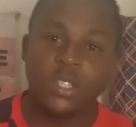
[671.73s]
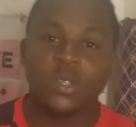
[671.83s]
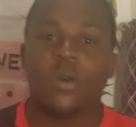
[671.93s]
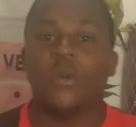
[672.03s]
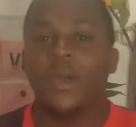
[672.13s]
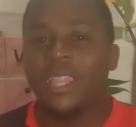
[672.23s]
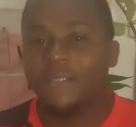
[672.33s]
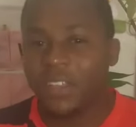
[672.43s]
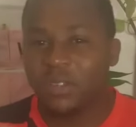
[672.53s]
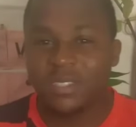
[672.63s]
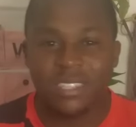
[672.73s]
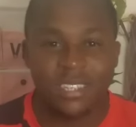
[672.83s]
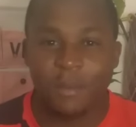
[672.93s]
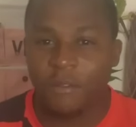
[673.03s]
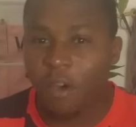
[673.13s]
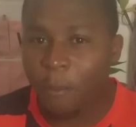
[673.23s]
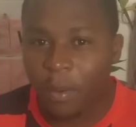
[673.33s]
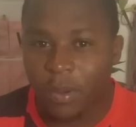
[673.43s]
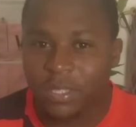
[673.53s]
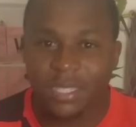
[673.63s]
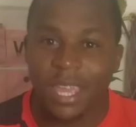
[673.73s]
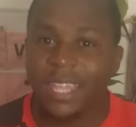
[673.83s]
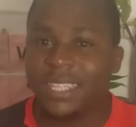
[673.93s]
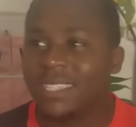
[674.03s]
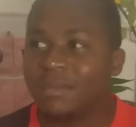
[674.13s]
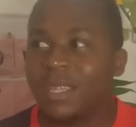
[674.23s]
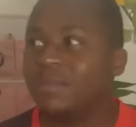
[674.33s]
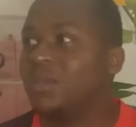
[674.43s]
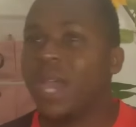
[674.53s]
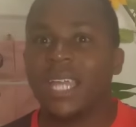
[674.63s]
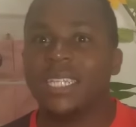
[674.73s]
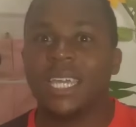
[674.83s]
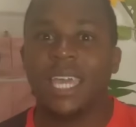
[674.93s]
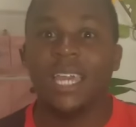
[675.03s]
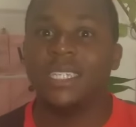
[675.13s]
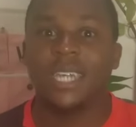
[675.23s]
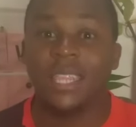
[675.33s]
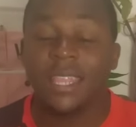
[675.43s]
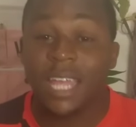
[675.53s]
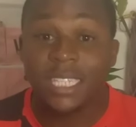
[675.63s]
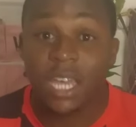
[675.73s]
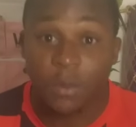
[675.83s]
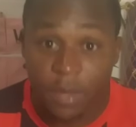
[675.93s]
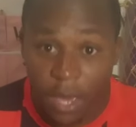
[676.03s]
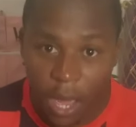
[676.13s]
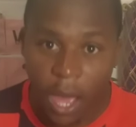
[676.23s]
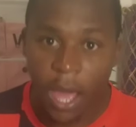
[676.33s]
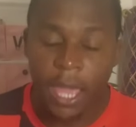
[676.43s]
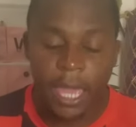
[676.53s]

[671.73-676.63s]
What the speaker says: So whenever you see some of our posts and sometimes we're attacking each other, that's how we are.